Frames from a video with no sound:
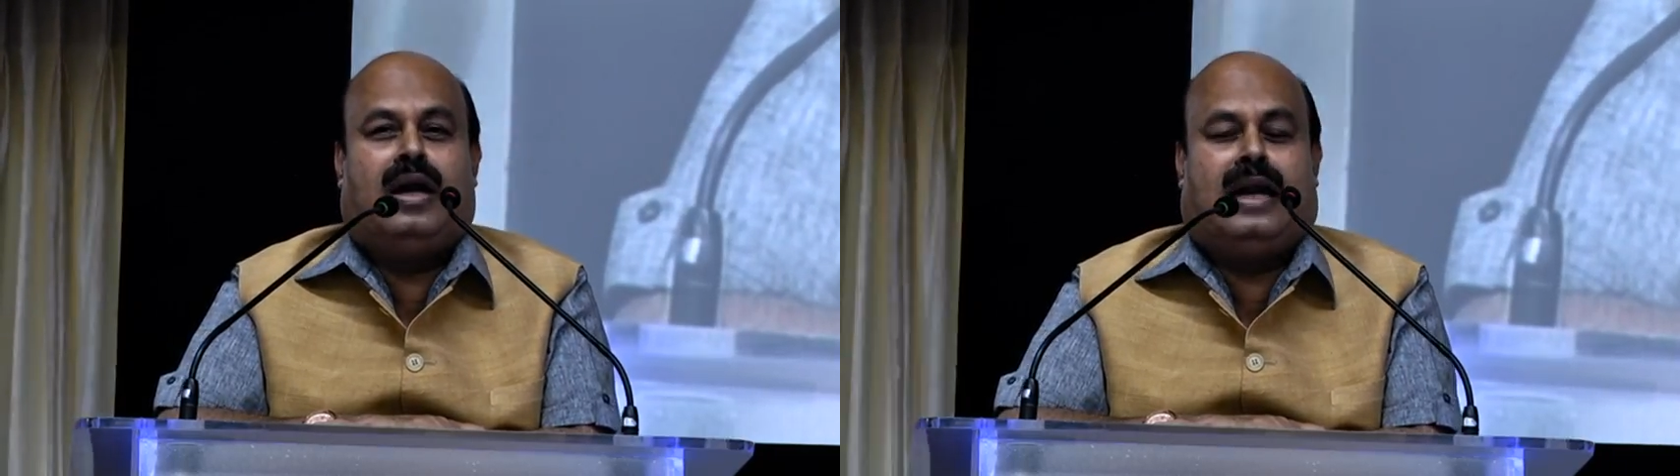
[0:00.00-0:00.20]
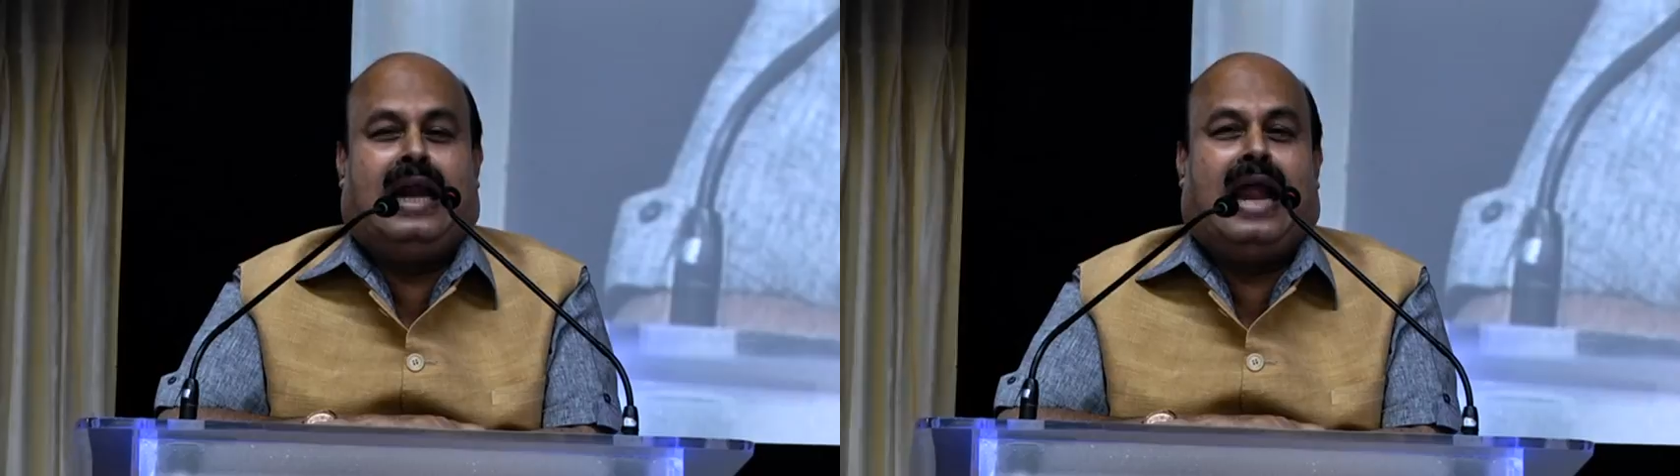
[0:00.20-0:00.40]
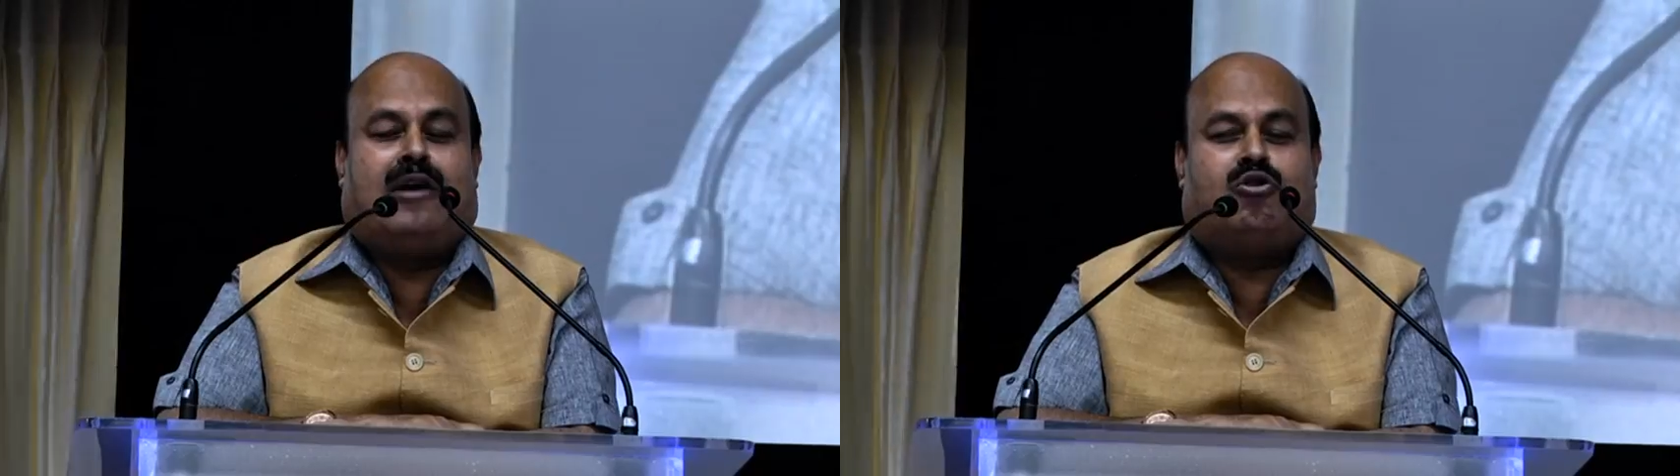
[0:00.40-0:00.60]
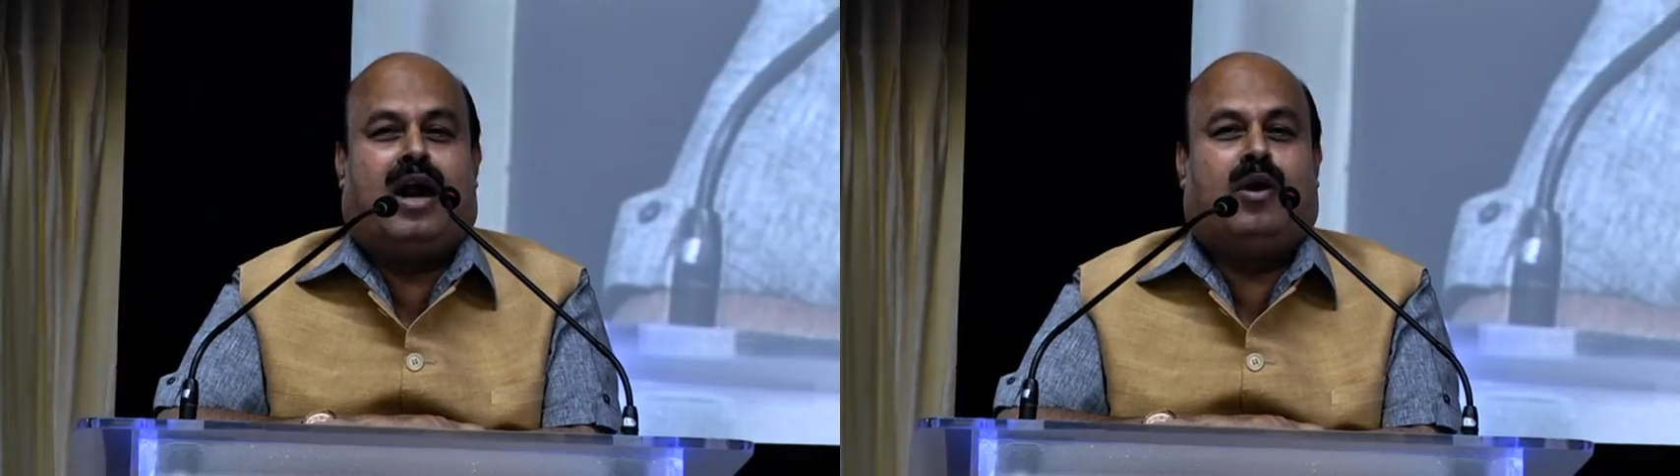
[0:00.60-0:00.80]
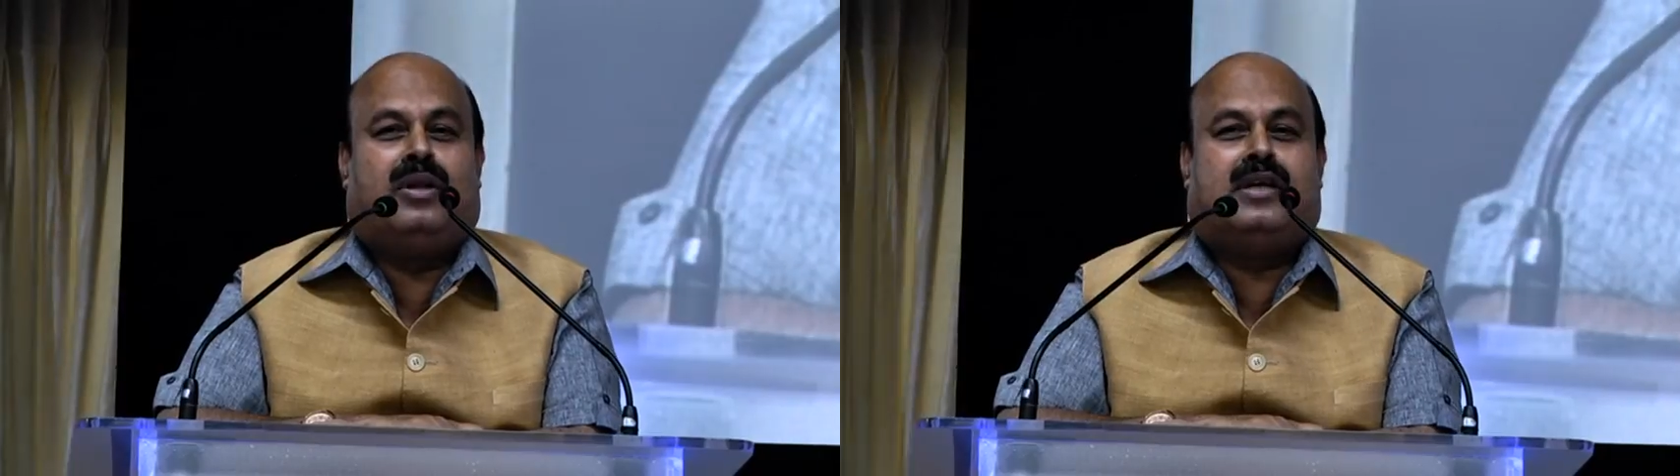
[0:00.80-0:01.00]
deal and
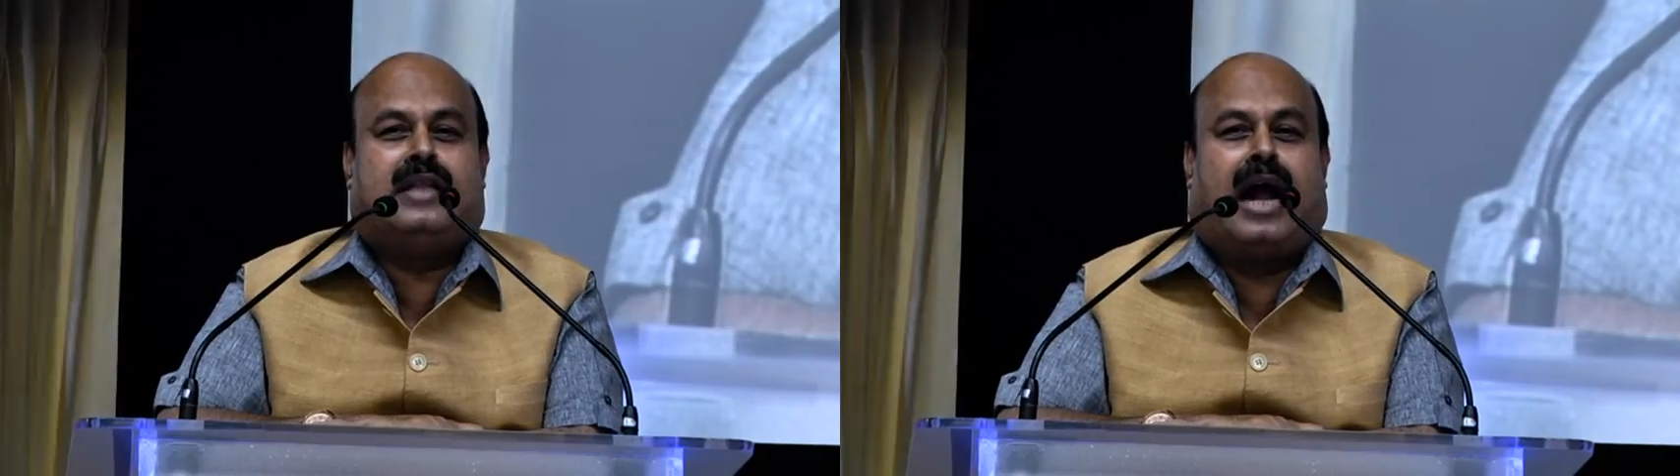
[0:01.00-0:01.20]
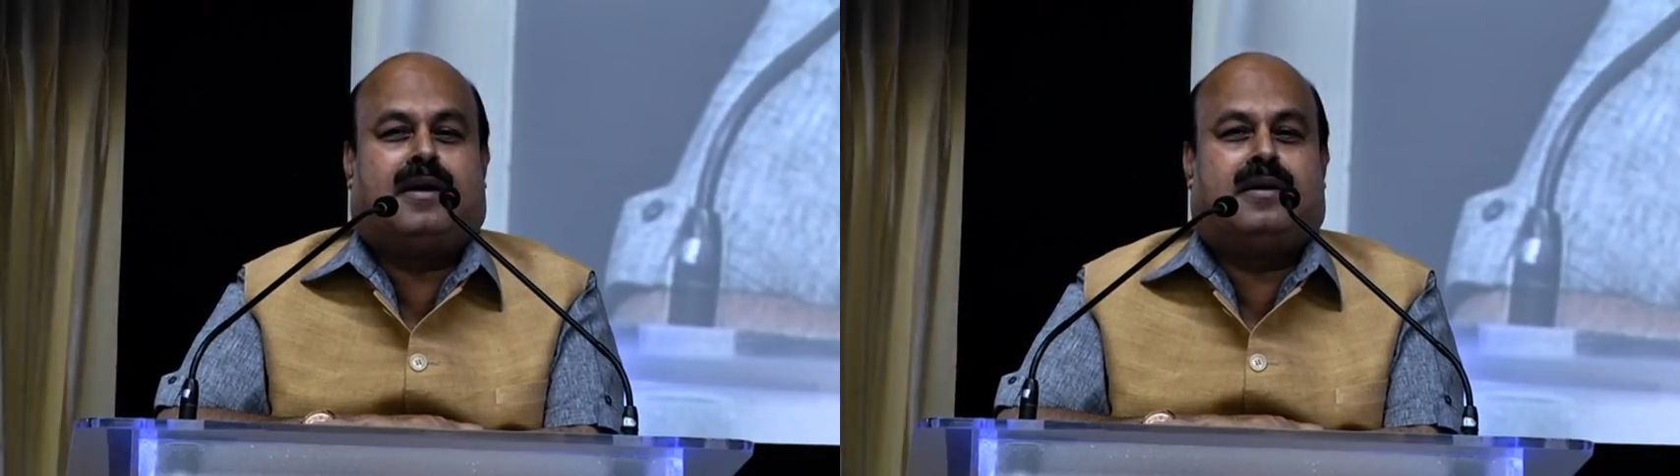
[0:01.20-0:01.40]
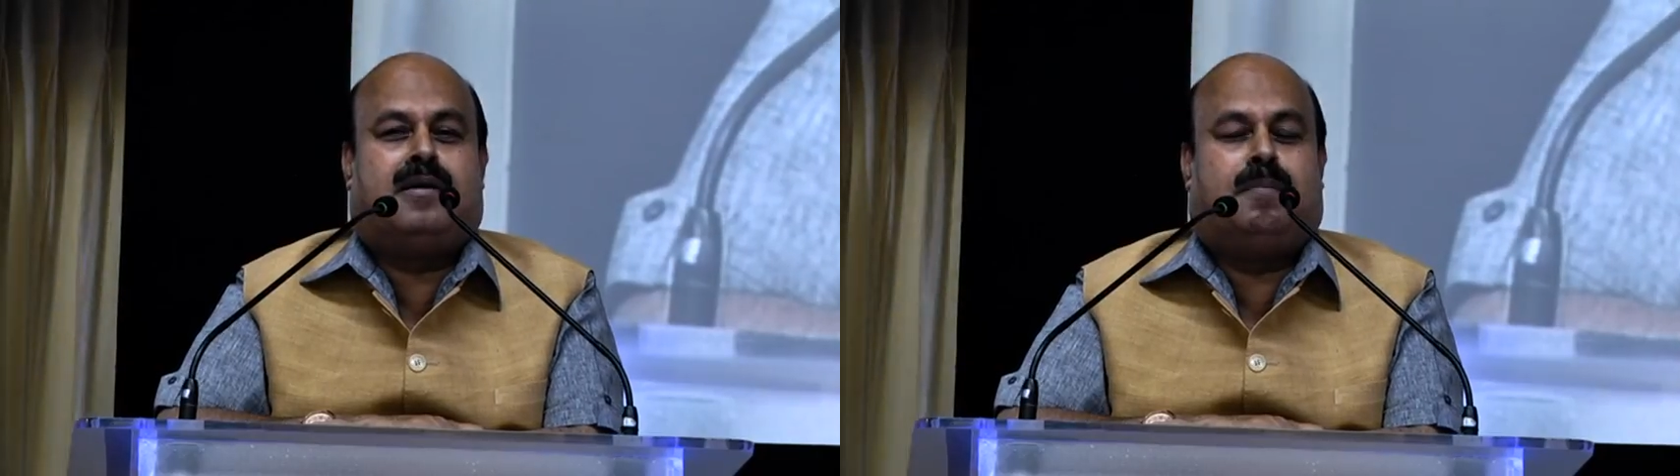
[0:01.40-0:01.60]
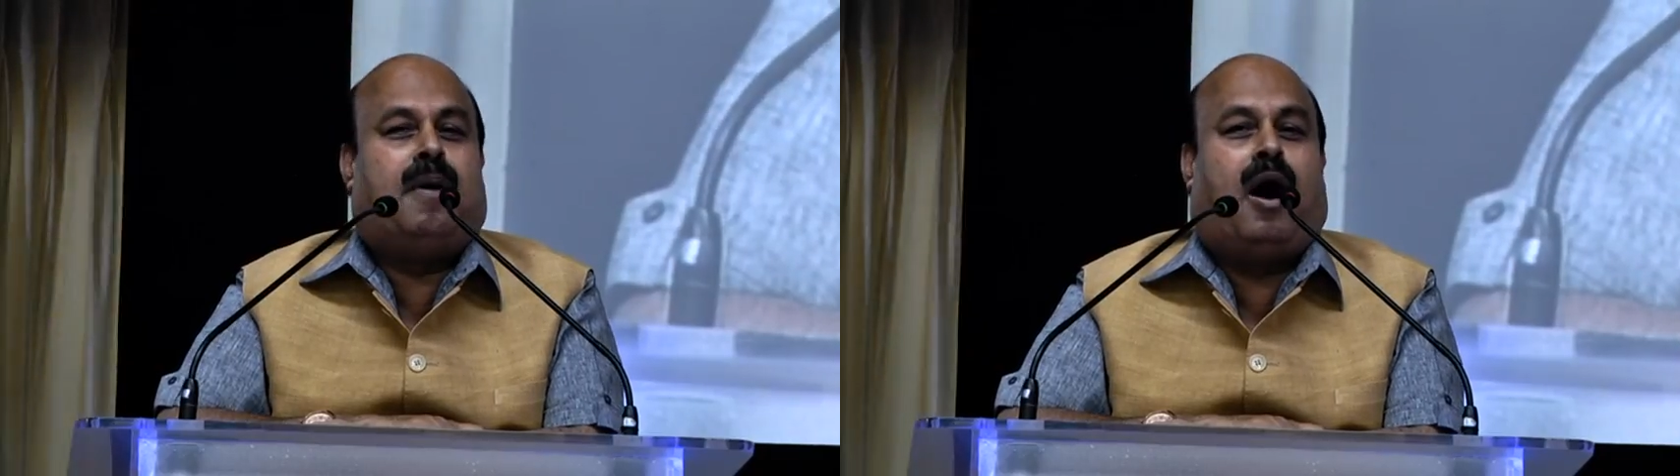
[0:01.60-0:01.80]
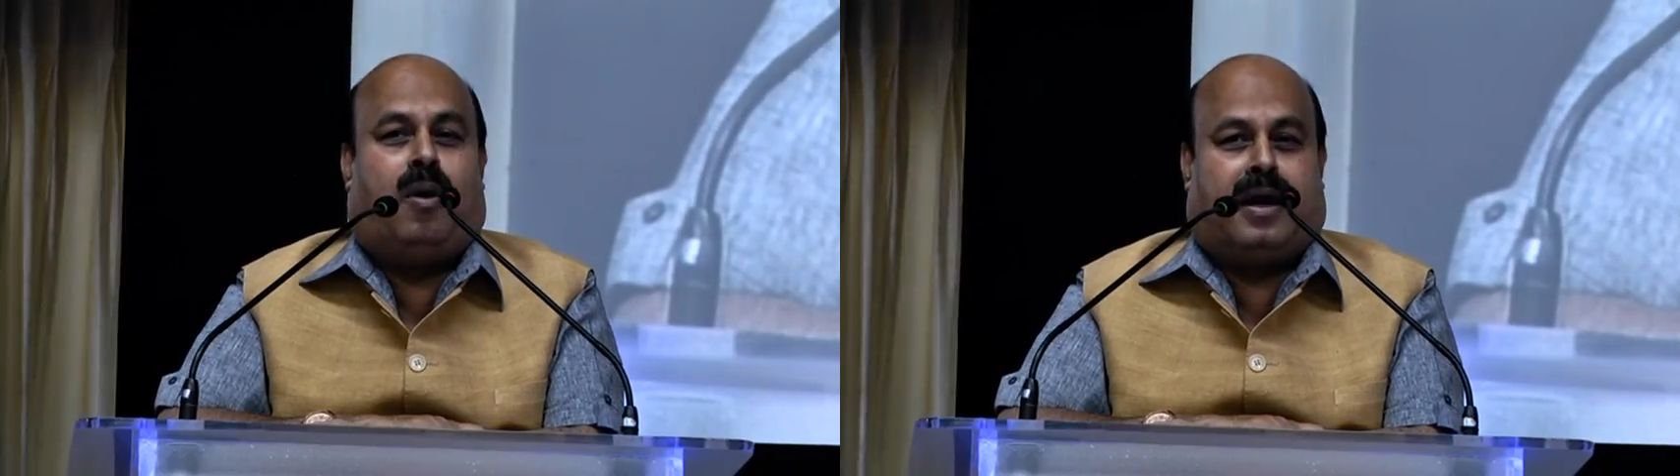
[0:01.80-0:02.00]
trade with that
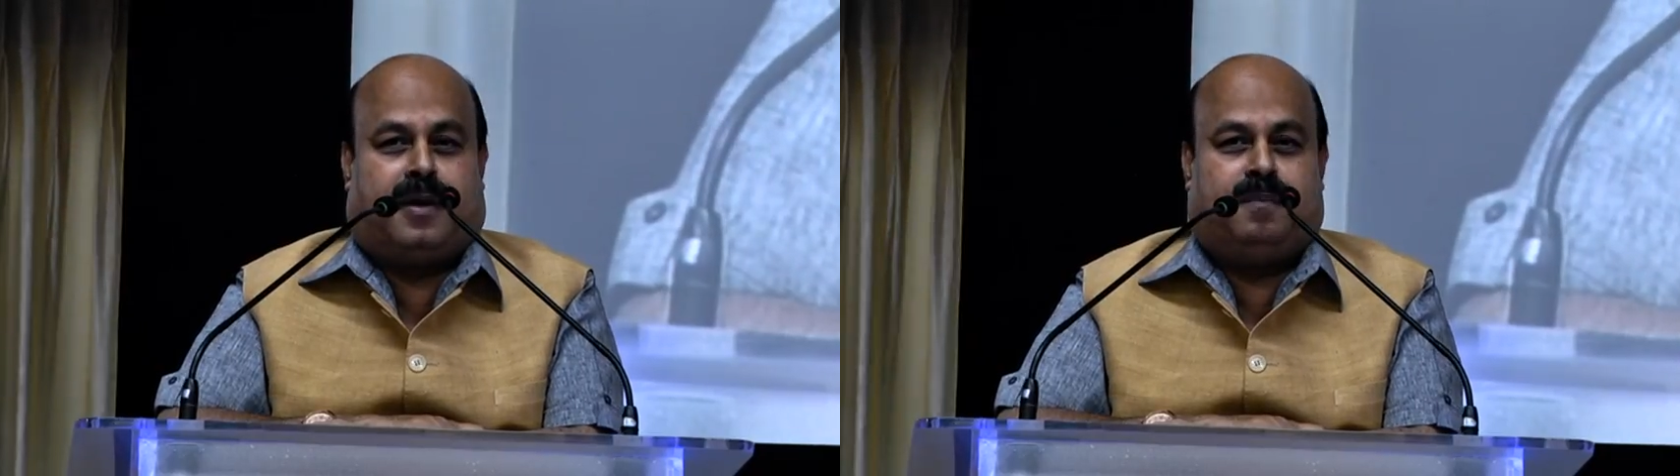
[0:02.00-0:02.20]
power.